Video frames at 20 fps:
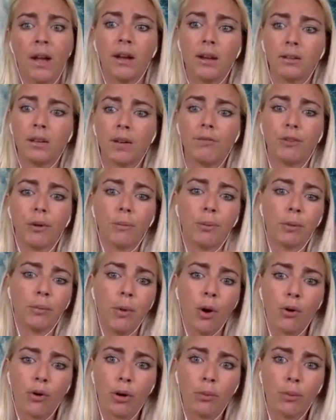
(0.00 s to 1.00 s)
Lift up your
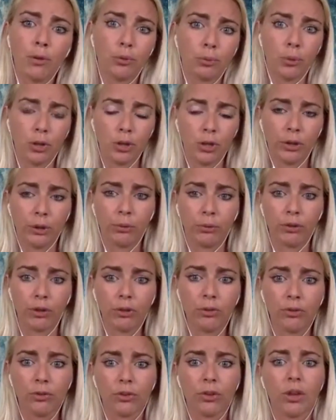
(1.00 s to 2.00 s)
motor between
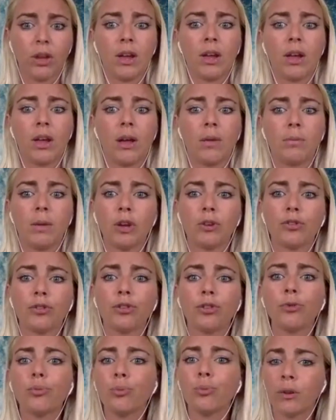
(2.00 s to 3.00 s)
uses. Make sure
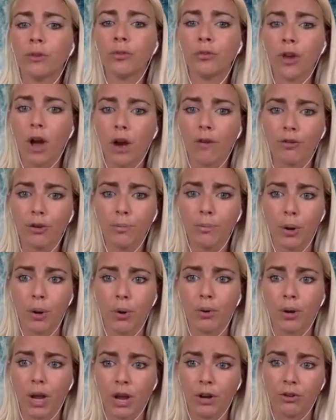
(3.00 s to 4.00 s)
you rinse off your
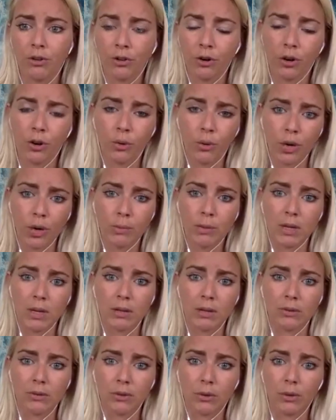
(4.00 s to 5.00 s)
boat and your
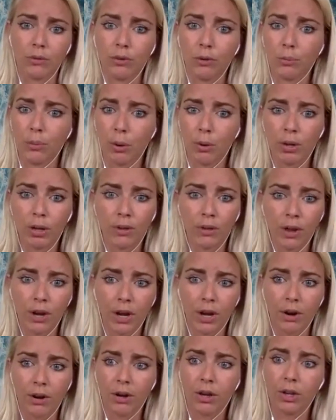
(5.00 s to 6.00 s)
equipment. So if you're boating in that
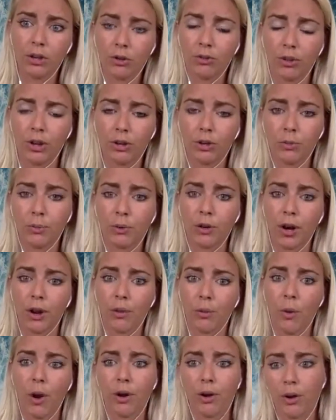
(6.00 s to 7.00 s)
area and you take your boat out of
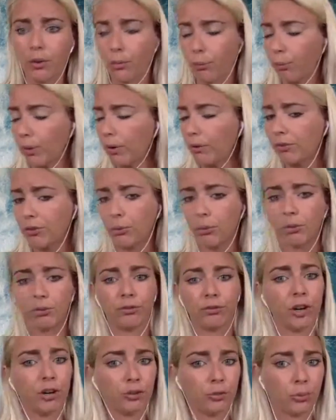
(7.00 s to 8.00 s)
the water, rinse it with
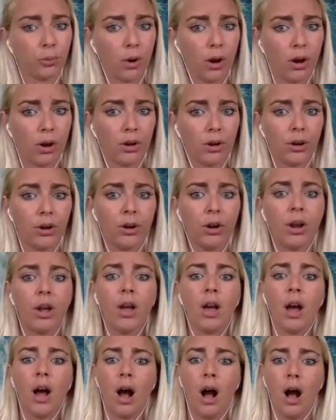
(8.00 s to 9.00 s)
fresh water.
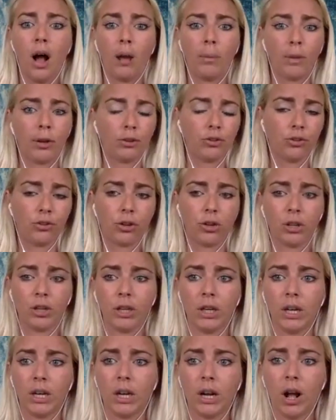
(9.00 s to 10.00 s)
Make sure you're
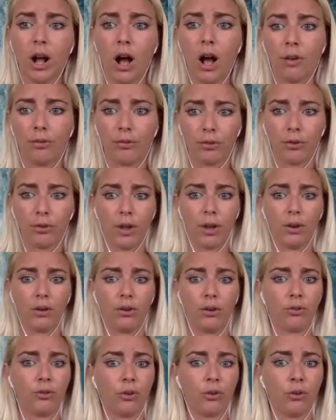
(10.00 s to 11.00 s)
cleaning it off so that
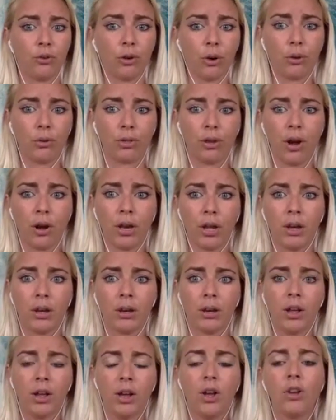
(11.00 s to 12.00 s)
there's no growth on it.
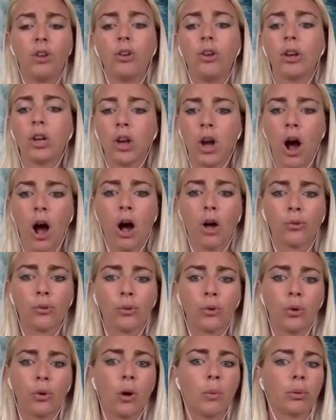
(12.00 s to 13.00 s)
You can
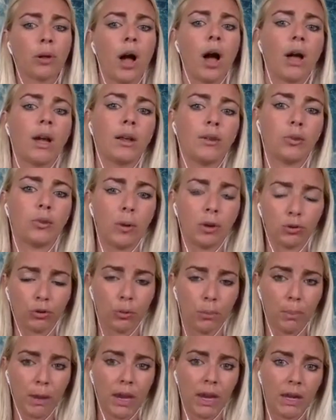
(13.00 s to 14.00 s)
also apply a
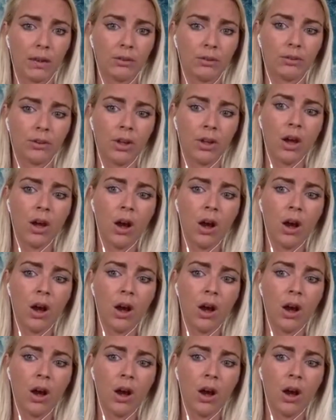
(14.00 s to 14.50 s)
special paint